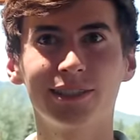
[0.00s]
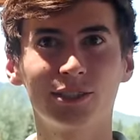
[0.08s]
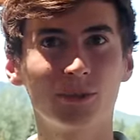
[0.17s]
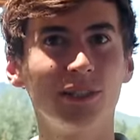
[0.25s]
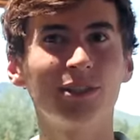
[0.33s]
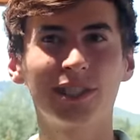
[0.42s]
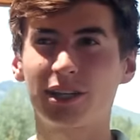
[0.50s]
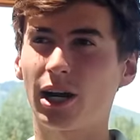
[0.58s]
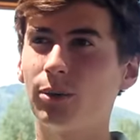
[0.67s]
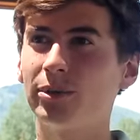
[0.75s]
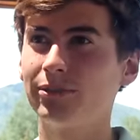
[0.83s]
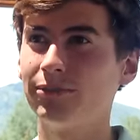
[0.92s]
And so we're using a
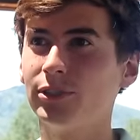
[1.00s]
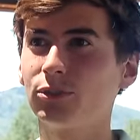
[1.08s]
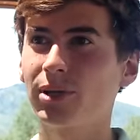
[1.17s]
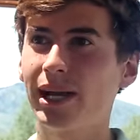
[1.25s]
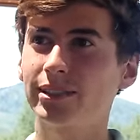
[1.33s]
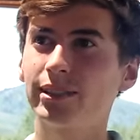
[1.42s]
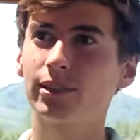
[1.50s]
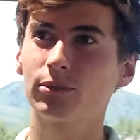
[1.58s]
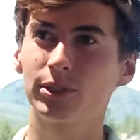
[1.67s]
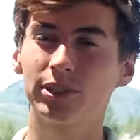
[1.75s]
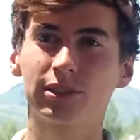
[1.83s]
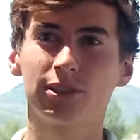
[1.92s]
carbon infused plastic,
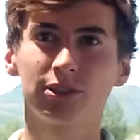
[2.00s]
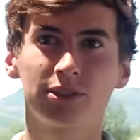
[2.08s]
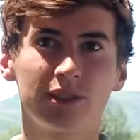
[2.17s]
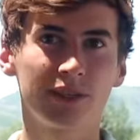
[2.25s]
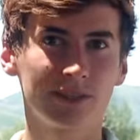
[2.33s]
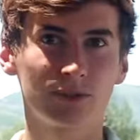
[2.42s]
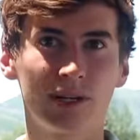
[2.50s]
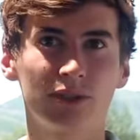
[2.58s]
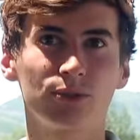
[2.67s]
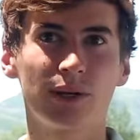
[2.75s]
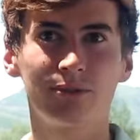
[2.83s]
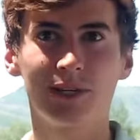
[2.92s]
which is close to the
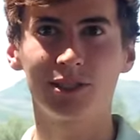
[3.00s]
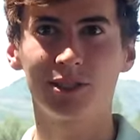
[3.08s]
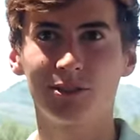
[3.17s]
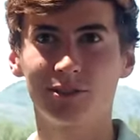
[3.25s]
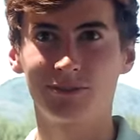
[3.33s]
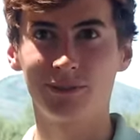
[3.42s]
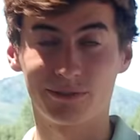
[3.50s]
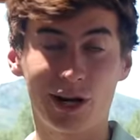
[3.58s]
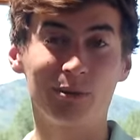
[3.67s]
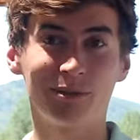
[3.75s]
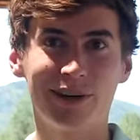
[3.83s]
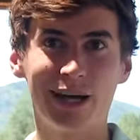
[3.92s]
strength to weight ratio of, of
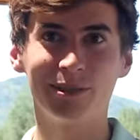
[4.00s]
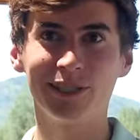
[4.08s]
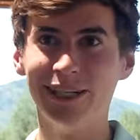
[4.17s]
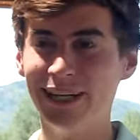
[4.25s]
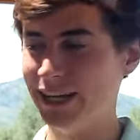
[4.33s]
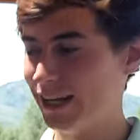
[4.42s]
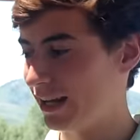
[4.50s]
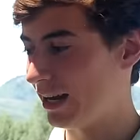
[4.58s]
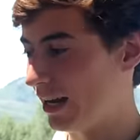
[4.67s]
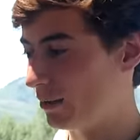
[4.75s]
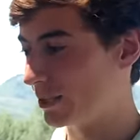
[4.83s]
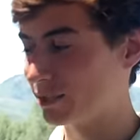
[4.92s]
carbon fiber,
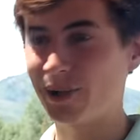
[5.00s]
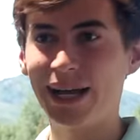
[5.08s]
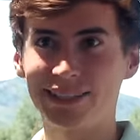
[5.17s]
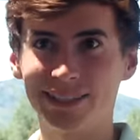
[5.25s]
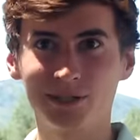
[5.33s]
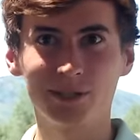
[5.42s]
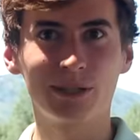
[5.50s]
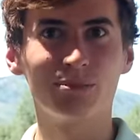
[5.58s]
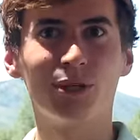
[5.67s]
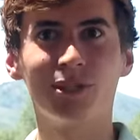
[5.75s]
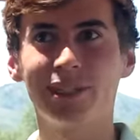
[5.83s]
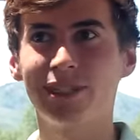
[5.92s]
uh, but it's plastic so we can
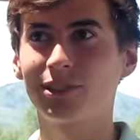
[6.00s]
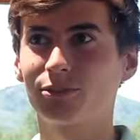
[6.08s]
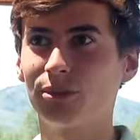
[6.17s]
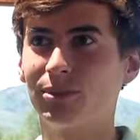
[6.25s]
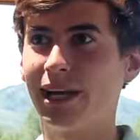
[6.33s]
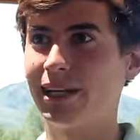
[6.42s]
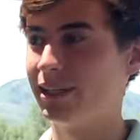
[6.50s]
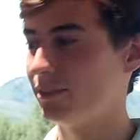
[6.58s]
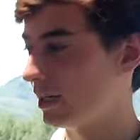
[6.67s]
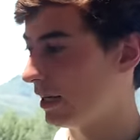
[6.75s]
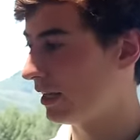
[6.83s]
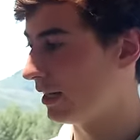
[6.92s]
mold it, streamline it,
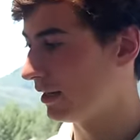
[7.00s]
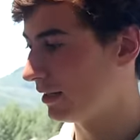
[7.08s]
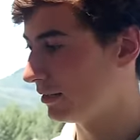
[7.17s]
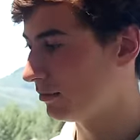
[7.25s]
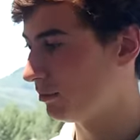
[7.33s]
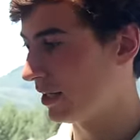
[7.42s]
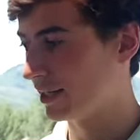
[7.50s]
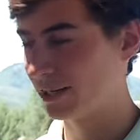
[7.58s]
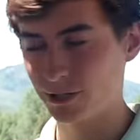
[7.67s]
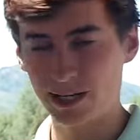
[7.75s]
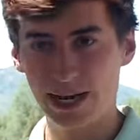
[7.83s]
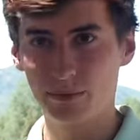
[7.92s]
uh, make it
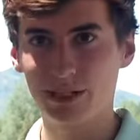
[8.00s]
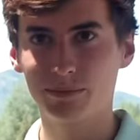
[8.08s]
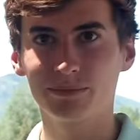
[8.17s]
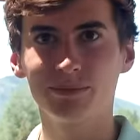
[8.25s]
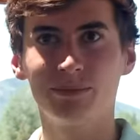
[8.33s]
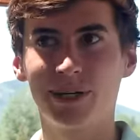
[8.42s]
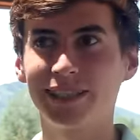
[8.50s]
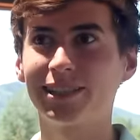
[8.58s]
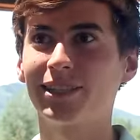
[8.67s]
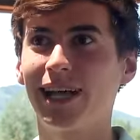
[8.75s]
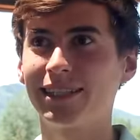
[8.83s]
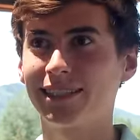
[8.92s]
aerodynamic, but it
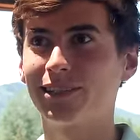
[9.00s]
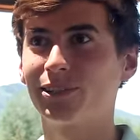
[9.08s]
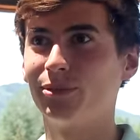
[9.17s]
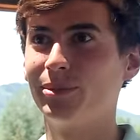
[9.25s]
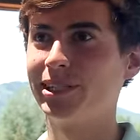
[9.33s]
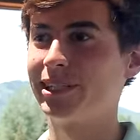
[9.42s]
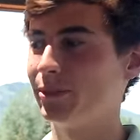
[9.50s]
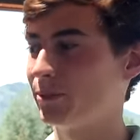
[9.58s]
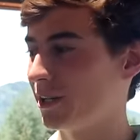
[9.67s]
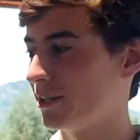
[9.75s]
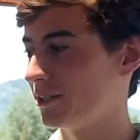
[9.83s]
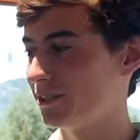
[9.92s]
still has that durability
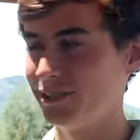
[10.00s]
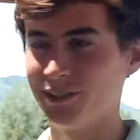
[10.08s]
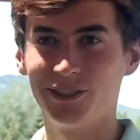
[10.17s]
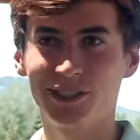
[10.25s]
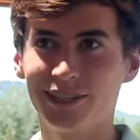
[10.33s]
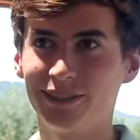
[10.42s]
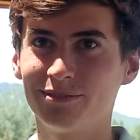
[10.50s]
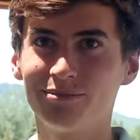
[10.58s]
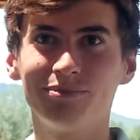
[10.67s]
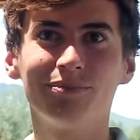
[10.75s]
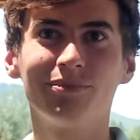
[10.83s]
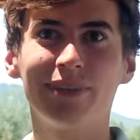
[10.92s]
where you know you can
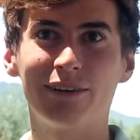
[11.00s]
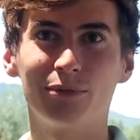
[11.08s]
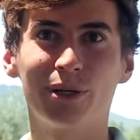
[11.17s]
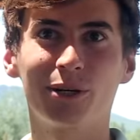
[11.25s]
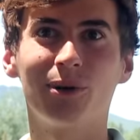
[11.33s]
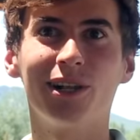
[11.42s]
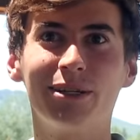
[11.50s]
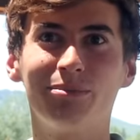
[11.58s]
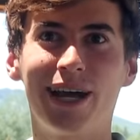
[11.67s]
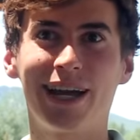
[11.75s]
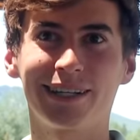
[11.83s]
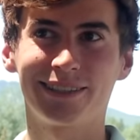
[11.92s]
have a brick wall
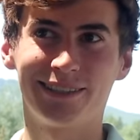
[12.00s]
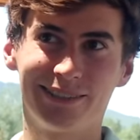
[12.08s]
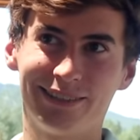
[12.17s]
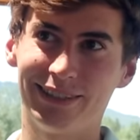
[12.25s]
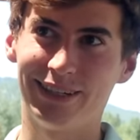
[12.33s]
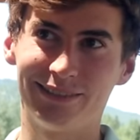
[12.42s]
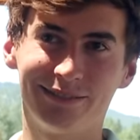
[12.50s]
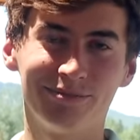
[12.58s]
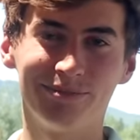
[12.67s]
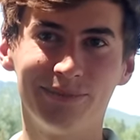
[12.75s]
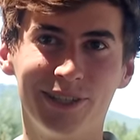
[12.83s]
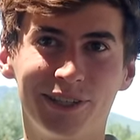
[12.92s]
impact and, and
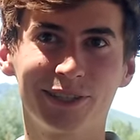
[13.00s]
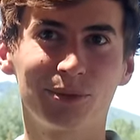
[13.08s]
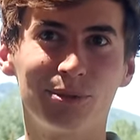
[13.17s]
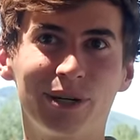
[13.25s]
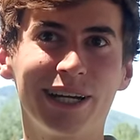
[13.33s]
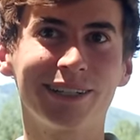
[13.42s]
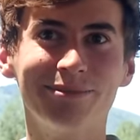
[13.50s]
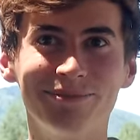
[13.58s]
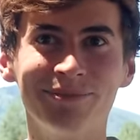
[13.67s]
you know, this won't break.